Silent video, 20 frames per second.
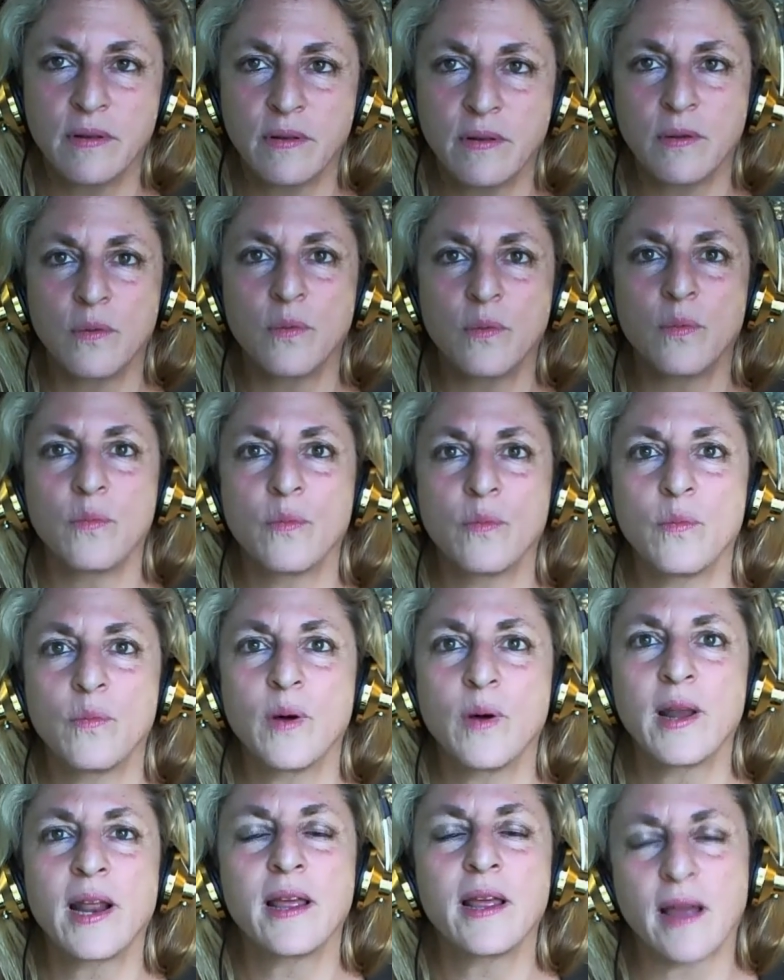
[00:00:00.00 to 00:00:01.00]

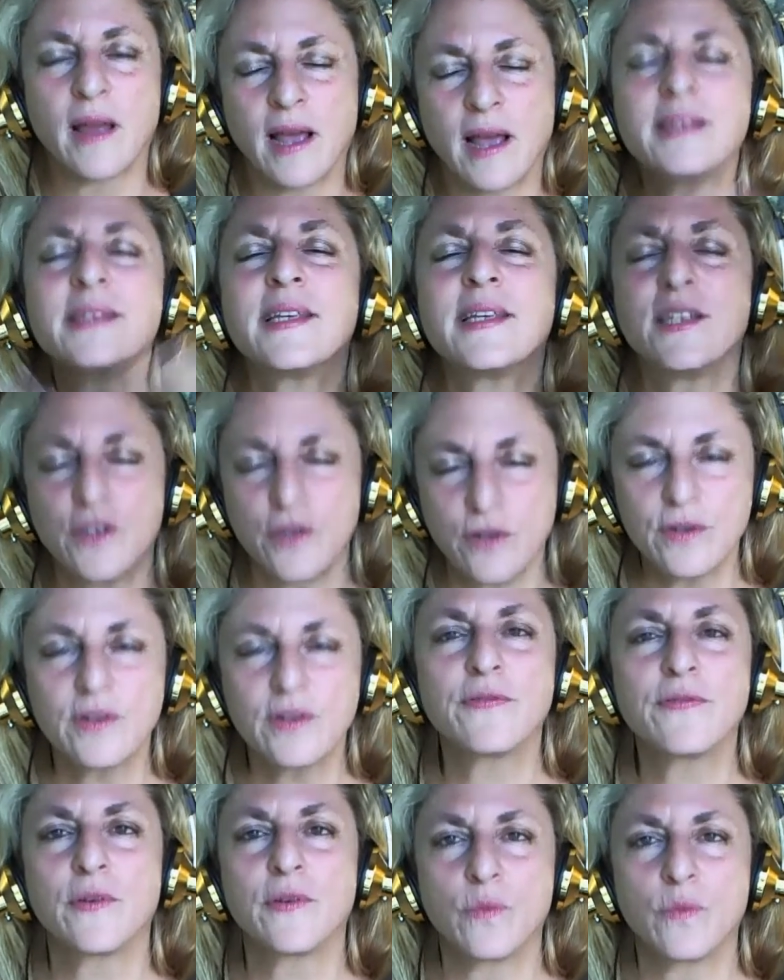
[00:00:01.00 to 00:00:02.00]
What I see two
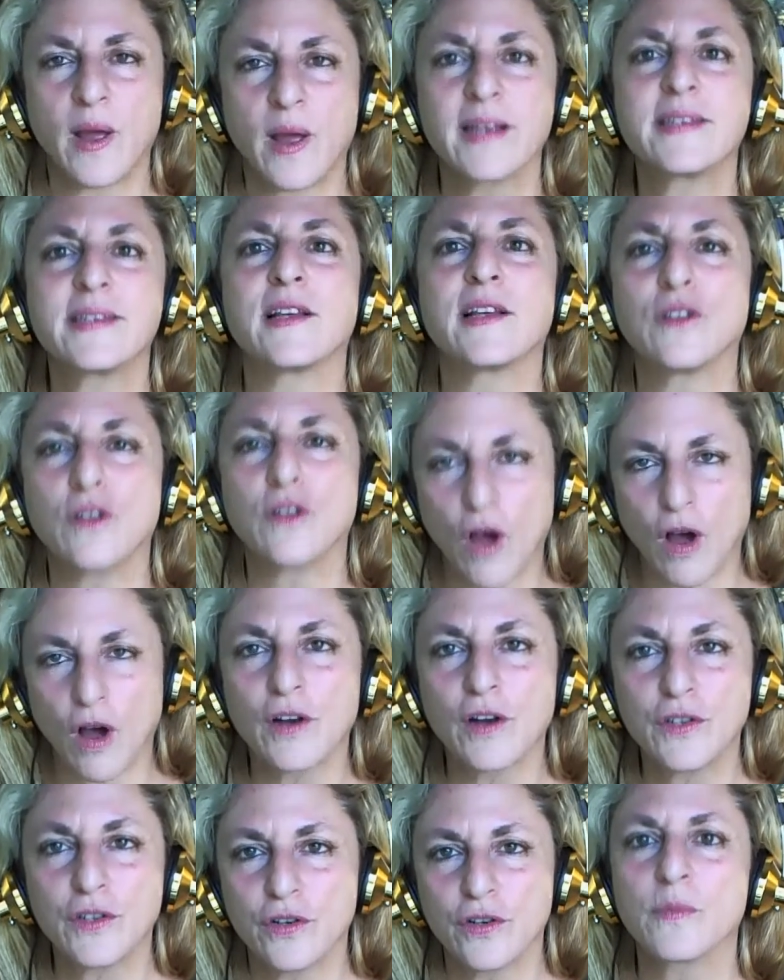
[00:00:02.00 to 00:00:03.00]
different ways that
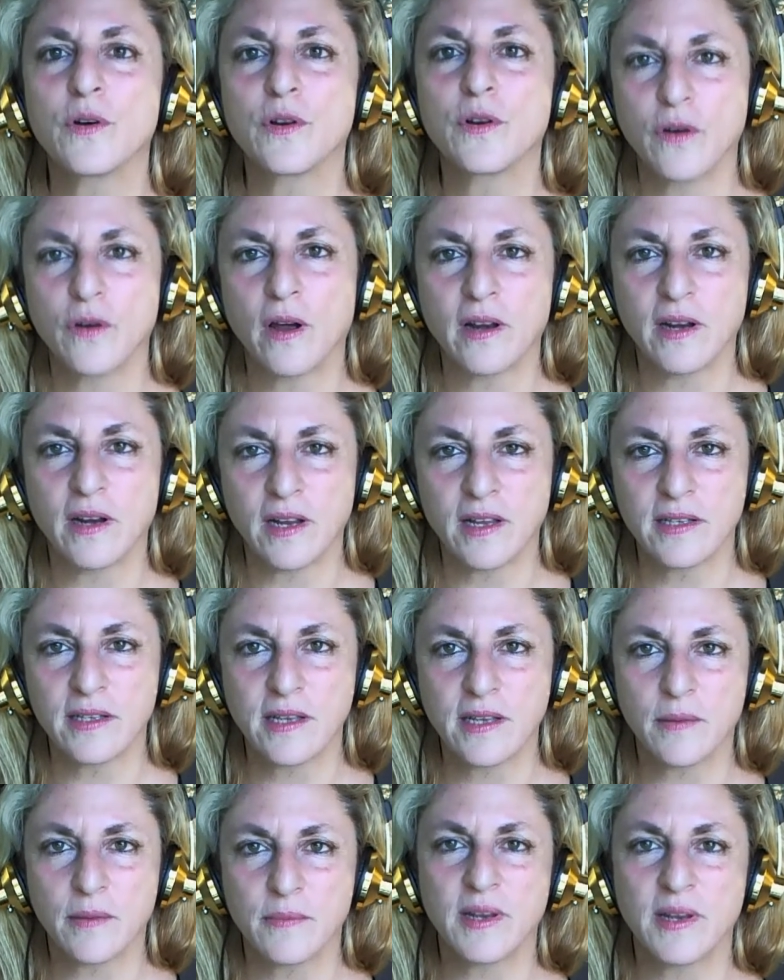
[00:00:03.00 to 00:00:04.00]
long-term or chronic
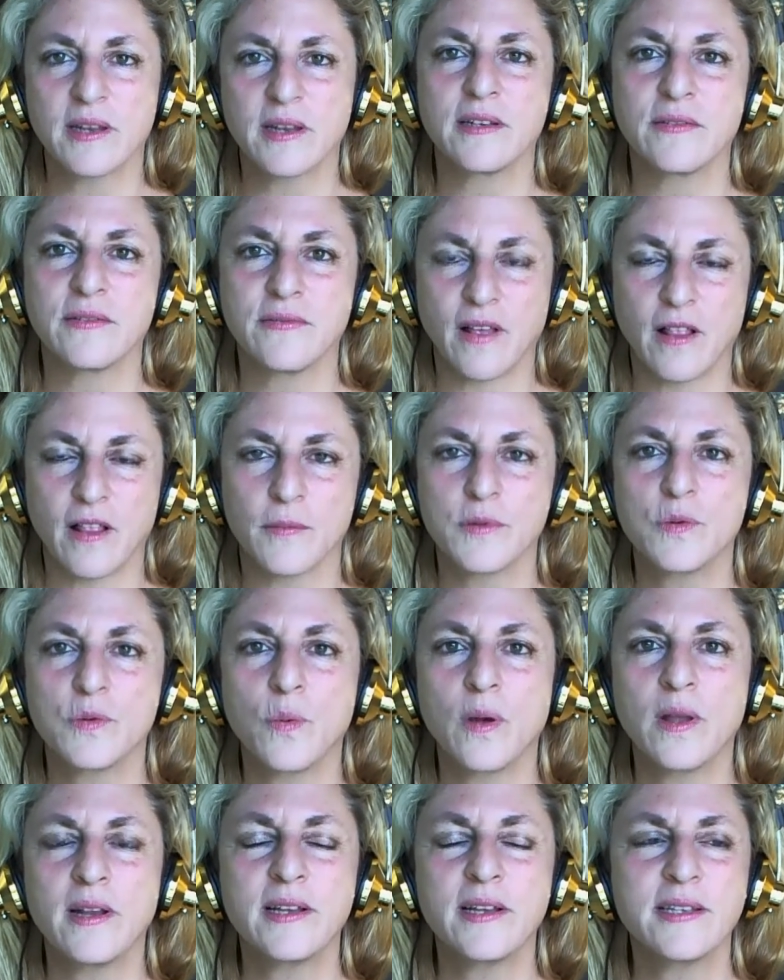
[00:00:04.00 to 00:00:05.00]
insomnia develops.
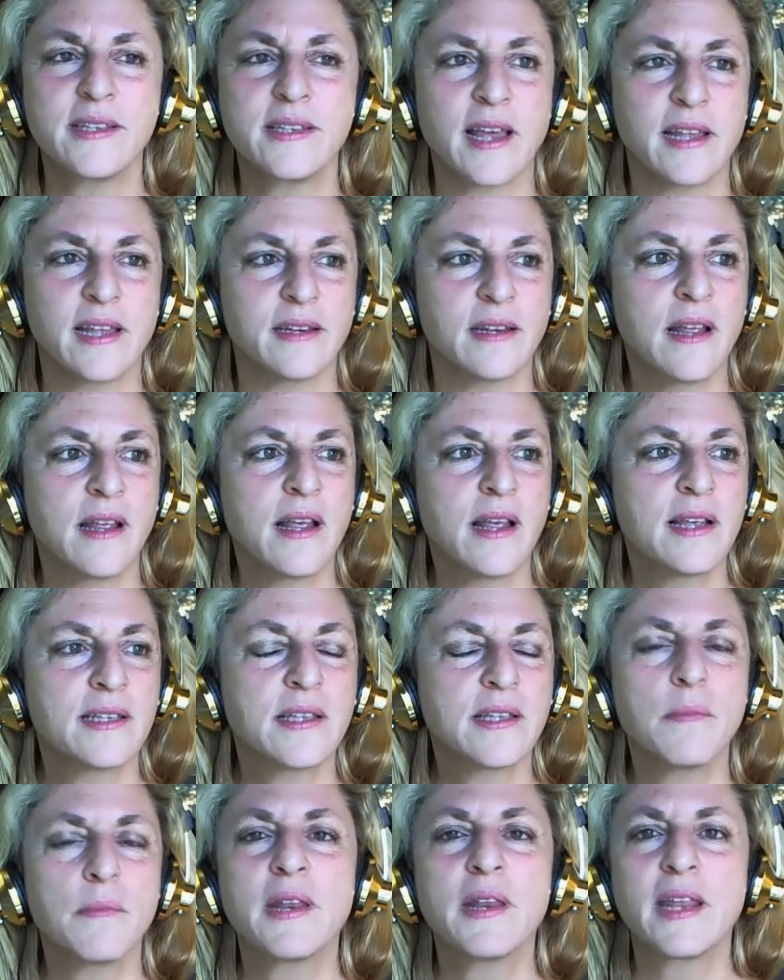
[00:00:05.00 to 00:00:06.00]
One is that
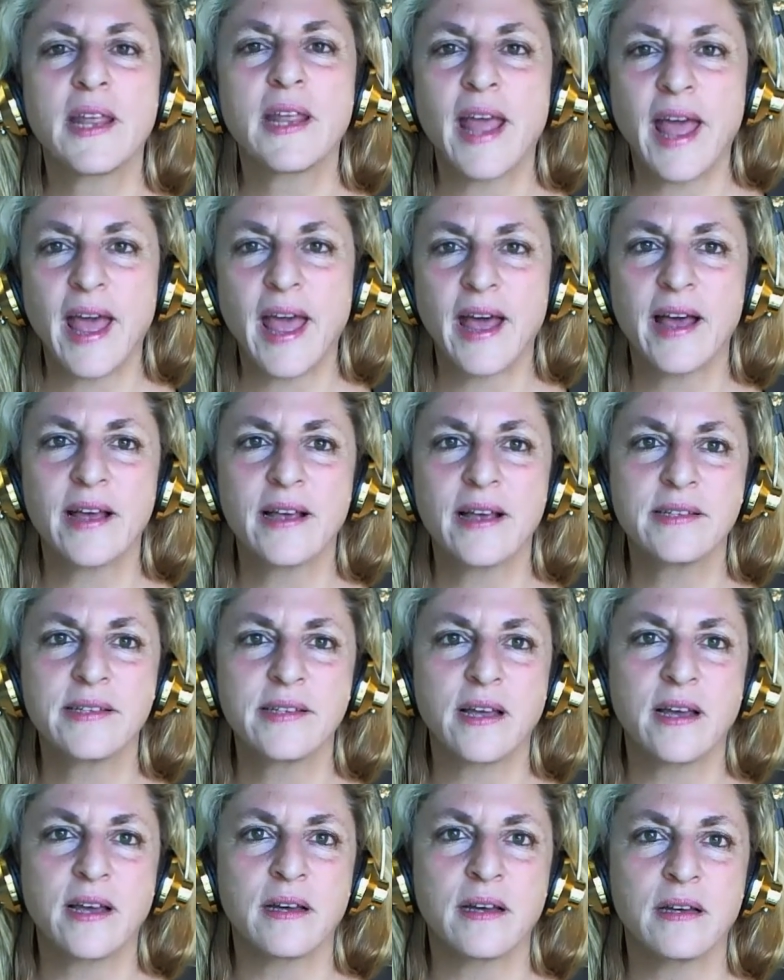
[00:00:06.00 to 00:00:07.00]
somebody has
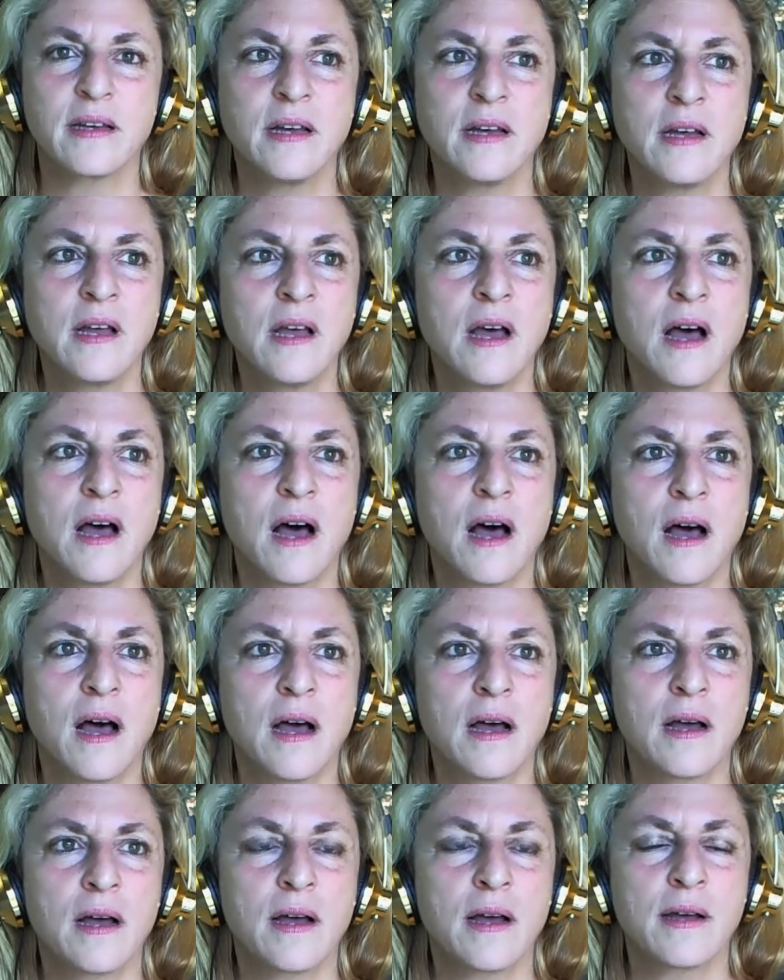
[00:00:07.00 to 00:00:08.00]
a
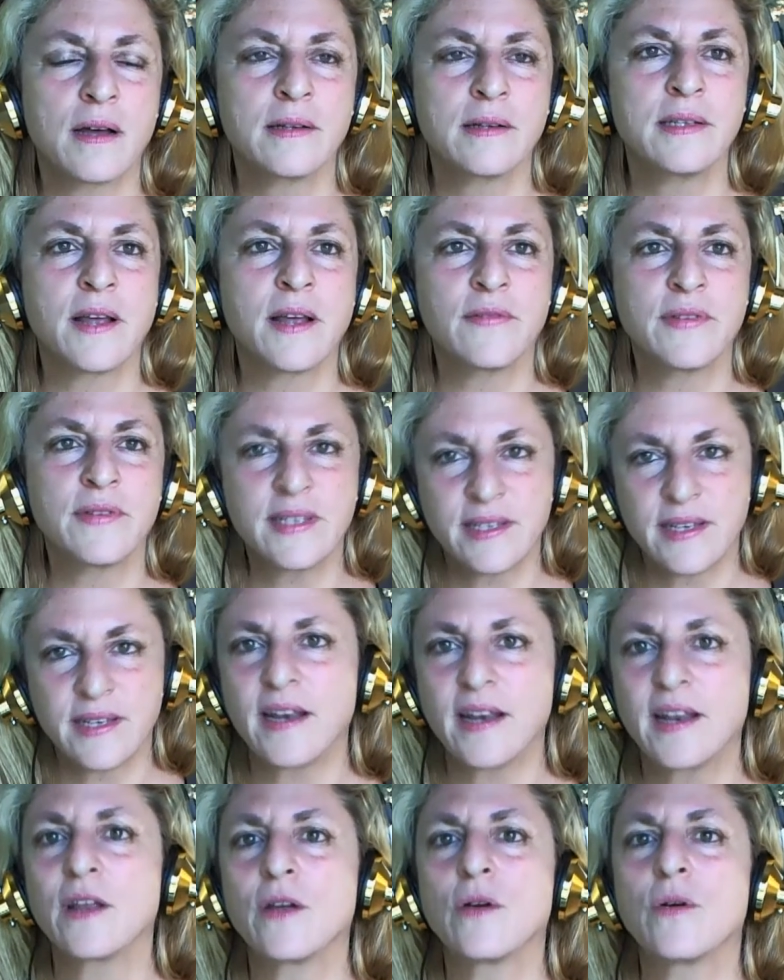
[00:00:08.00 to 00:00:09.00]

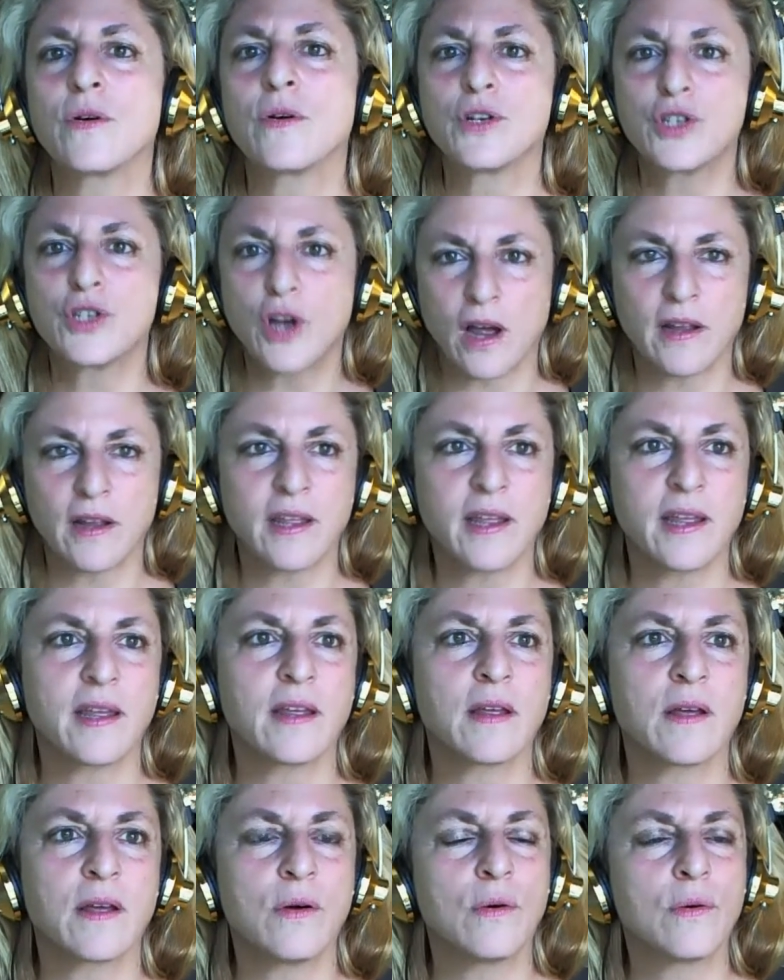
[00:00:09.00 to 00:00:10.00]
devastating or
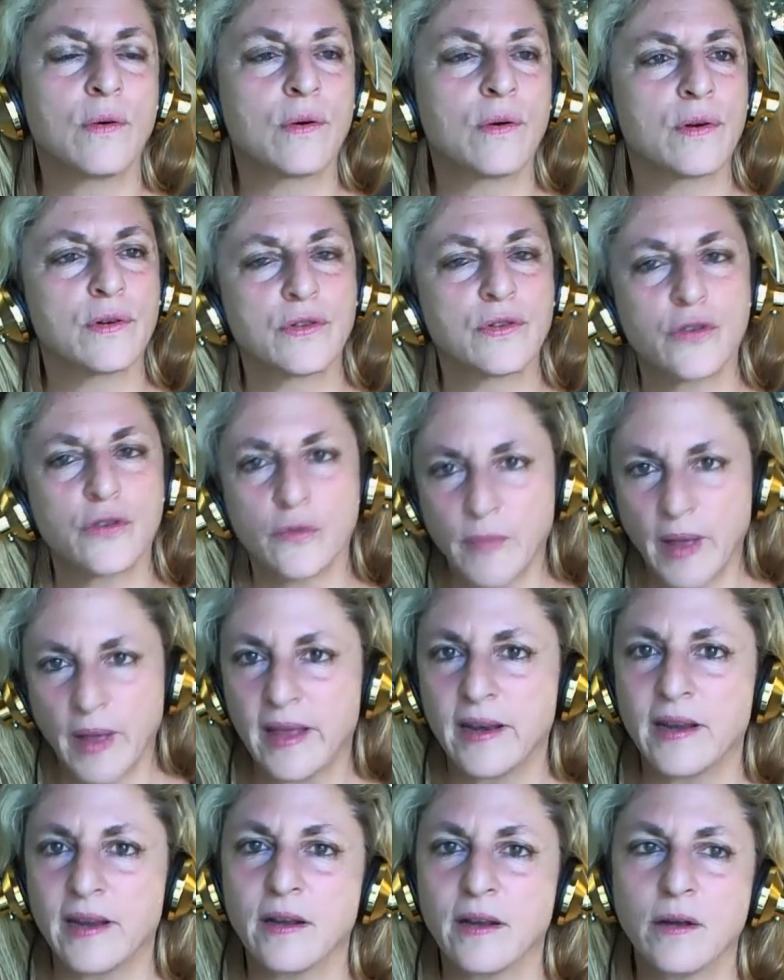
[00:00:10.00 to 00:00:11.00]
shocking or
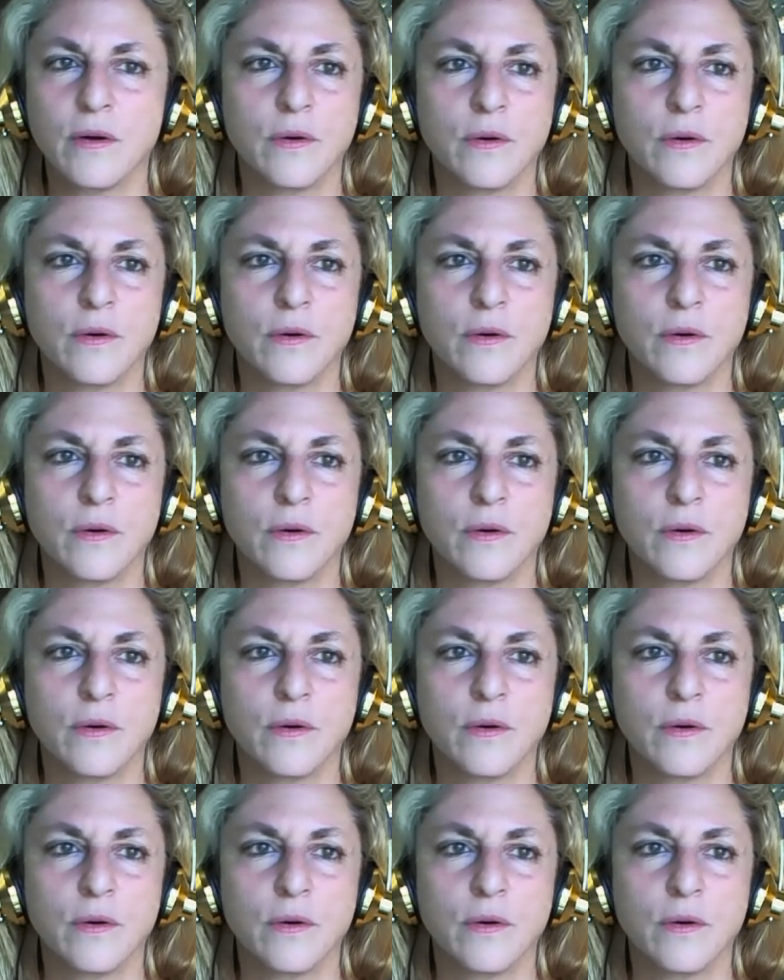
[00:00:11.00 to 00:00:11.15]
traumatic